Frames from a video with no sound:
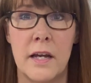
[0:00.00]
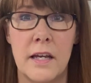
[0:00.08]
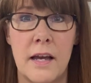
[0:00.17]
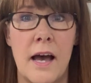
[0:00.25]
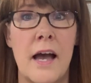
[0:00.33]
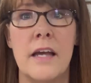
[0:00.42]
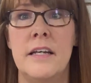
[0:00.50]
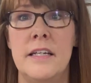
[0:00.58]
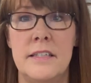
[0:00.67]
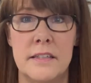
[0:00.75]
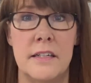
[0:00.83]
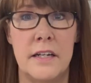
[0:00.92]
guy, and he
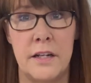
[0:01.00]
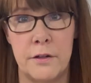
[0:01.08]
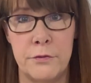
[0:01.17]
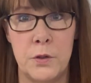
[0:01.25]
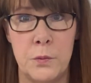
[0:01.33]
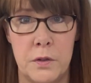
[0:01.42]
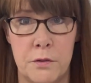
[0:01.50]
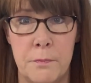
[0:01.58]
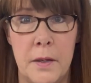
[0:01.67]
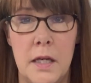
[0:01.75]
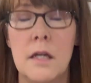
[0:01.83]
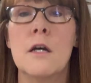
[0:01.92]
did an interview with
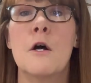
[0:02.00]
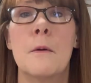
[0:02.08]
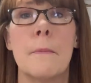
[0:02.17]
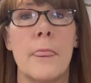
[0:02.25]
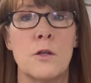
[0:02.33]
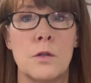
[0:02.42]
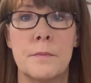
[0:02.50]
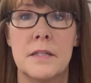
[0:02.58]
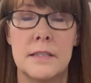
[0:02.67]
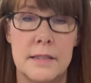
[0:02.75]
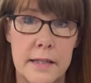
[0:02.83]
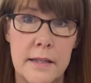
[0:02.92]
me. So I'm going to
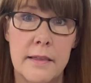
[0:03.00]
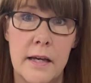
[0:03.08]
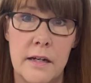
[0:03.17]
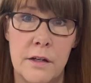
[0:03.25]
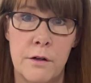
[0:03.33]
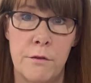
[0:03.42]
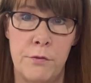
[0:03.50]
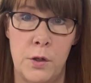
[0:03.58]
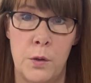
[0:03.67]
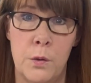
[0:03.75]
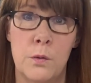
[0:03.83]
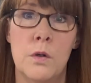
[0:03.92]
link that
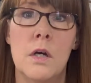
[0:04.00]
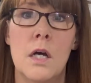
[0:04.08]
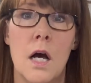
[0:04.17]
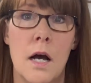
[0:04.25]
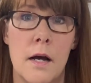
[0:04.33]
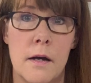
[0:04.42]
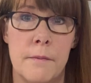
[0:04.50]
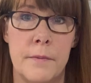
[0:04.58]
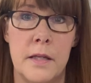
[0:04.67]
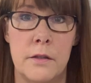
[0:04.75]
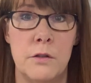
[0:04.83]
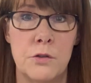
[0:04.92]
interview
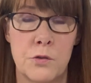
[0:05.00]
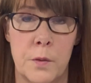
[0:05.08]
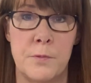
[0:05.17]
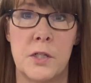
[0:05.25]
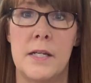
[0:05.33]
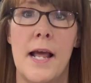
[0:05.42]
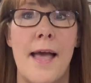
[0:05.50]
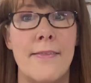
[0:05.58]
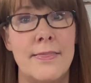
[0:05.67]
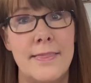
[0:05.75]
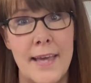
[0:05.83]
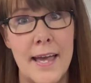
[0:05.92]
in the description.
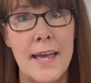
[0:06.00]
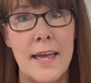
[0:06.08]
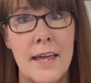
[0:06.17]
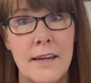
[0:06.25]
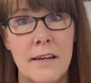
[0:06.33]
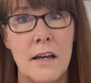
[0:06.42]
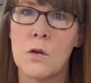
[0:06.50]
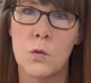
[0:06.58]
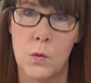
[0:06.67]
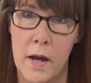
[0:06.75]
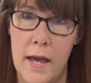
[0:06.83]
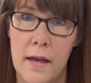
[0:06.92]
And then
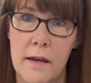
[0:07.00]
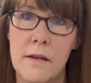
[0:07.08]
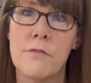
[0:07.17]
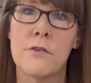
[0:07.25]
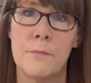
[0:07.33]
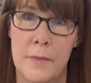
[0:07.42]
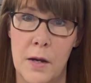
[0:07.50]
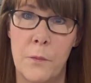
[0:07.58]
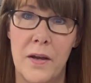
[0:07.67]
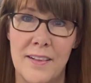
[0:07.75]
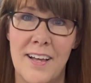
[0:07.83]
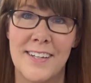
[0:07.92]
Greg from My
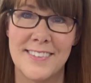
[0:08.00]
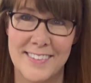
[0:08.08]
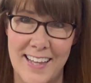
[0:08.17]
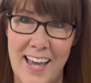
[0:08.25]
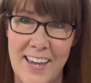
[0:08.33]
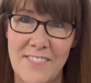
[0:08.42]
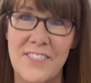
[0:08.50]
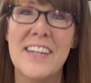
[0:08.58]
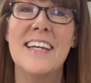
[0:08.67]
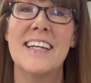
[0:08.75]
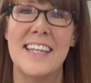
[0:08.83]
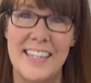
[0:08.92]
Weight Loss Life,
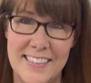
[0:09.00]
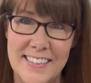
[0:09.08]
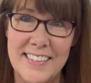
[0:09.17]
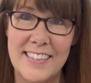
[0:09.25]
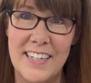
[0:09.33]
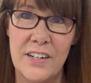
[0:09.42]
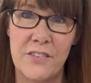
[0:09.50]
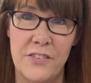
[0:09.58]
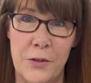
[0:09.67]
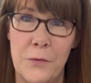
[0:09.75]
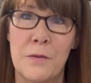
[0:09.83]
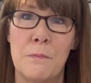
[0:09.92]
he did an
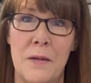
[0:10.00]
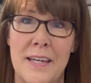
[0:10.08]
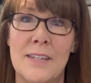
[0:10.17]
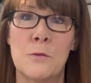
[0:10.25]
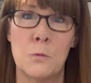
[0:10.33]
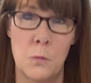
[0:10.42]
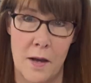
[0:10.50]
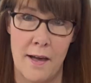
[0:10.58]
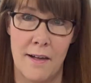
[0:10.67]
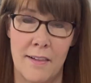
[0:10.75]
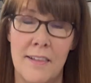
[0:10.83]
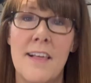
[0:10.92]
interview with me as
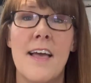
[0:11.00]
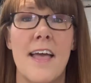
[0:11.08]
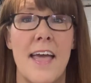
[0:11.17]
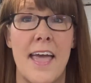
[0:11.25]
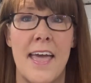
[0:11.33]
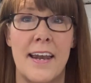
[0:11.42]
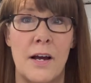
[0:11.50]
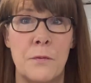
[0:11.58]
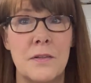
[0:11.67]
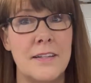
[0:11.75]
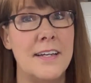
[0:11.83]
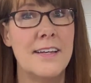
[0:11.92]
well. And I
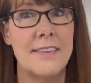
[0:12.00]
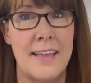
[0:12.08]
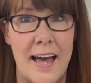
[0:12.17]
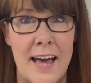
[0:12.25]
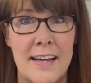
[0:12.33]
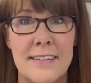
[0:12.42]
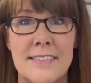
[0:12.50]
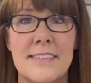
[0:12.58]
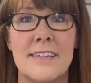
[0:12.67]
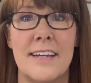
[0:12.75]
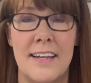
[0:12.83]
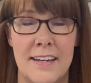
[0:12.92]
will link that
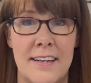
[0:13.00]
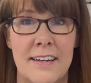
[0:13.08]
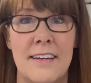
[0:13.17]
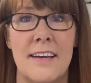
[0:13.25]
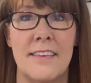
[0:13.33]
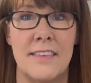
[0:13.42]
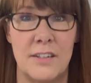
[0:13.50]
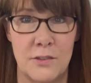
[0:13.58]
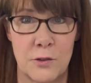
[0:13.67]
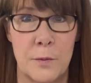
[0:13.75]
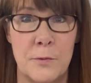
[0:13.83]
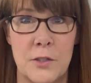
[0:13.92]
in the
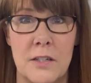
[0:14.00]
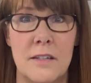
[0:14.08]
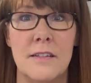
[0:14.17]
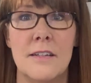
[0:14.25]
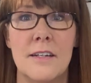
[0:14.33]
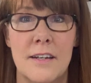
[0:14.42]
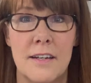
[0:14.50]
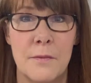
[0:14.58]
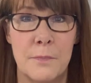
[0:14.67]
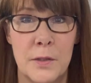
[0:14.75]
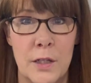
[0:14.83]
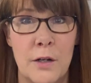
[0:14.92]
description
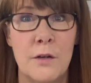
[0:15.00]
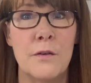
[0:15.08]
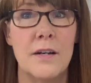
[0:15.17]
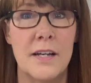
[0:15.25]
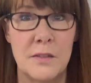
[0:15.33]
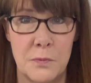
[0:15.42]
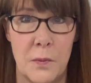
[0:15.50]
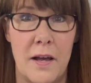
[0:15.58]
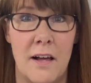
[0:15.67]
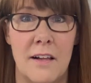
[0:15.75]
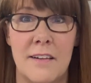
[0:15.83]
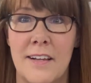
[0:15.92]
below as
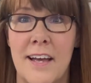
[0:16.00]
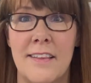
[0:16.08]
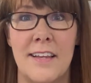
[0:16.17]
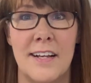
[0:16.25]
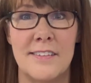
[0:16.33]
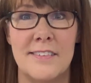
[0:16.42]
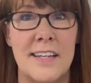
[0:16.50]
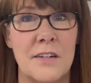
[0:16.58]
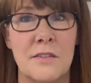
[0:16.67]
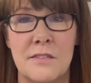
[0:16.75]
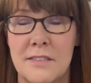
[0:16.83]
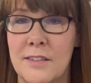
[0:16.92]
well. And
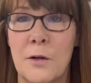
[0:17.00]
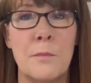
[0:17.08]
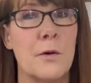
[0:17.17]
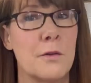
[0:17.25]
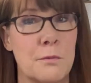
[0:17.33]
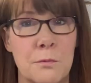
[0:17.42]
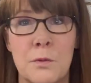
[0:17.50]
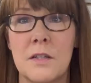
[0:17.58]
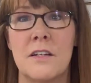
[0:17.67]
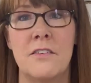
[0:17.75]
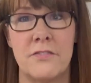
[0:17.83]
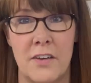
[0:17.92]
they're both
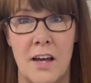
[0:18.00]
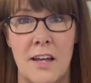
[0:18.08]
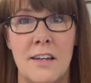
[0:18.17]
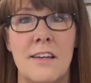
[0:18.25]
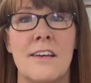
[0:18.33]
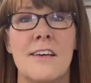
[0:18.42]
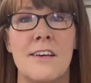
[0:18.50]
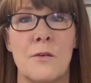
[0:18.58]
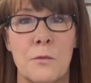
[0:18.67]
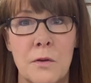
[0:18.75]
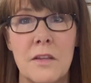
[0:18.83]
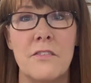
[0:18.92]
really fun
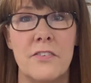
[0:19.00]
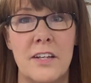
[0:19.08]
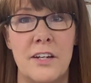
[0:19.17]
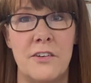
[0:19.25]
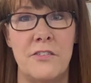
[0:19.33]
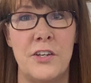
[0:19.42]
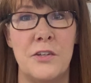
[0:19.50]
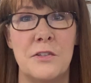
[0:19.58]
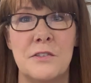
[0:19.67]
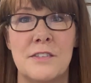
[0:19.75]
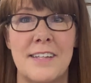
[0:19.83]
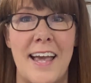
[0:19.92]

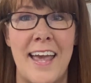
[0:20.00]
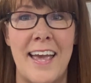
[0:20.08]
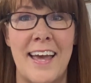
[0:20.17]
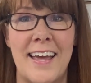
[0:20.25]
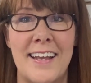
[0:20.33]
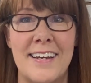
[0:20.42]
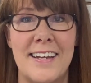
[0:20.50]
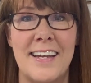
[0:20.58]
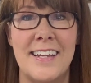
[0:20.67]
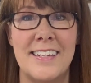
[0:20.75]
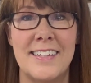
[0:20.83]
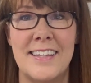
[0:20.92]
interviews. And
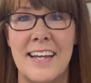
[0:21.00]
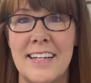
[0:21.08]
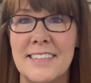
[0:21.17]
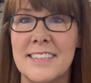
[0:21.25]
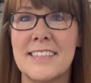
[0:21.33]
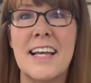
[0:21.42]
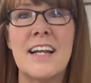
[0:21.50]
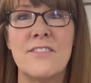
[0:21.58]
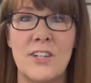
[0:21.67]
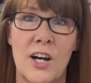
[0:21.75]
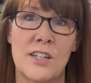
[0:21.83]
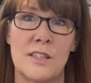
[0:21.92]
they just kind of
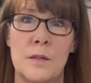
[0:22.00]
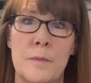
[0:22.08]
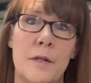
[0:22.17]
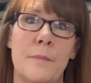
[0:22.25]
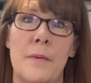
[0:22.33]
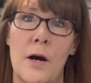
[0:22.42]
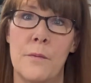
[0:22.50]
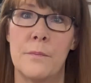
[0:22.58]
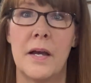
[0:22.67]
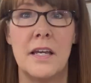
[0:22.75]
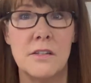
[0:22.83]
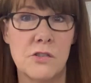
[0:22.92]
talked a little bit about
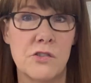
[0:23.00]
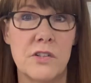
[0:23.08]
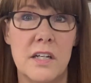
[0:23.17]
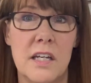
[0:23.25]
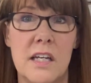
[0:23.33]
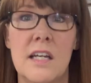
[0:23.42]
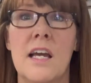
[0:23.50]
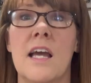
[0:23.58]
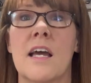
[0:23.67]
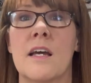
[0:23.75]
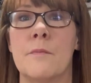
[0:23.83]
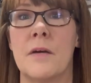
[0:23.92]
my history
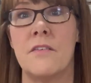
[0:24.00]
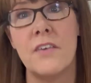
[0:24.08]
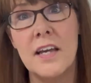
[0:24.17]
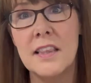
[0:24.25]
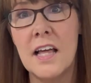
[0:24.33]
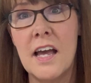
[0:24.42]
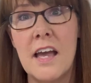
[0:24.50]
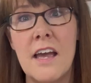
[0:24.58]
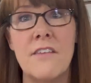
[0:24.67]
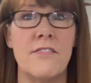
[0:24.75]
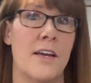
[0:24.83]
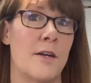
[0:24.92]
and my van
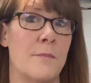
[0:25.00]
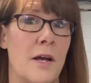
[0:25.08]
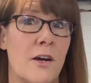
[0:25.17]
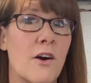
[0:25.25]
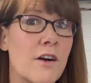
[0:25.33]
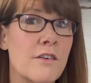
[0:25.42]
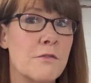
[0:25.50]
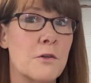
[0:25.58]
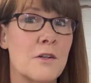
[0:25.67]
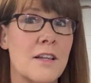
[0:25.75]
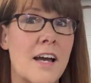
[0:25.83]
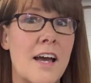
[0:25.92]
life and my
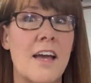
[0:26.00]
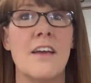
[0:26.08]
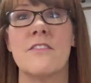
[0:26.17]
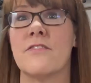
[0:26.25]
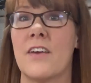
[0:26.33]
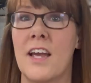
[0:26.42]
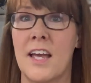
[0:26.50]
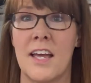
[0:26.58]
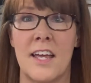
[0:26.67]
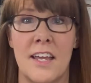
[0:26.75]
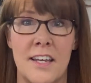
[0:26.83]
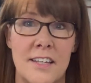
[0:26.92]
carnivore life
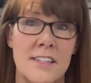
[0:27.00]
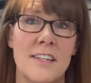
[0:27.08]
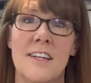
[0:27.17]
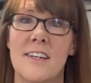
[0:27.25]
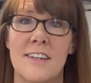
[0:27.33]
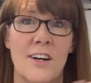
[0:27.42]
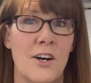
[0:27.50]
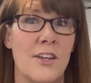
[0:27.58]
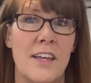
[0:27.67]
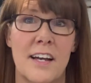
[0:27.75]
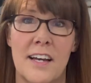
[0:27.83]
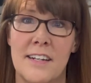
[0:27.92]
and all
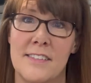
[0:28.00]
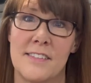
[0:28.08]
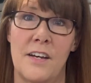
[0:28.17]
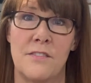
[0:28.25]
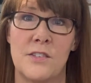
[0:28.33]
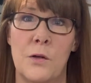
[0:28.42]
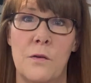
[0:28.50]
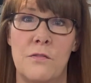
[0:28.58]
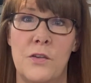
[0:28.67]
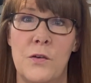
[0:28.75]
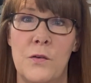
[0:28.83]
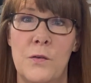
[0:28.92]
that kind of stuff. So if
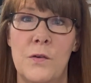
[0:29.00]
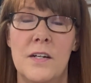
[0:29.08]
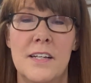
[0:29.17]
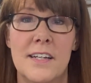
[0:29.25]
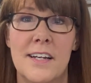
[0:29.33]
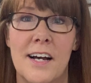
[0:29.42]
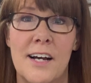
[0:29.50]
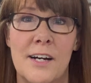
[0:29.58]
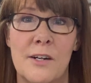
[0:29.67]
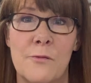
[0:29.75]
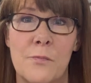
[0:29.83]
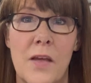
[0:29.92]
you
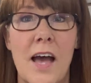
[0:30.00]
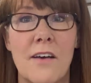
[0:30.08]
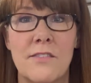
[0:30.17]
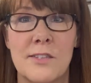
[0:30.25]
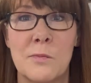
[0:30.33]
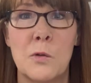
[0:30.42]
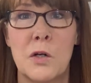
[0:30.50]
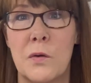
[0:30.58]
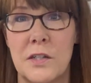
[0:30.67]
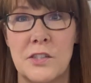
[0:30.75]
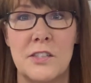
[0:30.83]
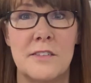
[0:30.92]
have some more
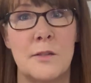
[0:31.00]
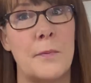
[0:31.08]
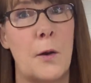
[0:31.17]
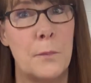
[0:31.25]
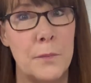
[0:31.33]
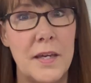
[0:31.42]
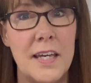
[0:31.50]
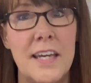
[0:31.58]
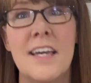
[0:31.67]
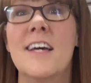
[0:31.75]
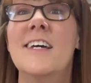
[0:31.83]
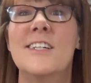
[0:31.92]
questions about
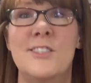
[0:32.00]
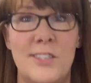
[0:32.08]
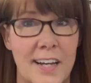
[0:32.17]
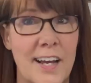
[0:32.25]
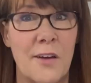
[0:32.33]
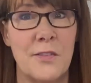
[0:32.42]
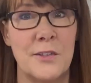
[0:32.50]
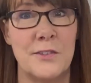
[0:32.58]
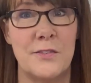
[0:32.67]
me, check out those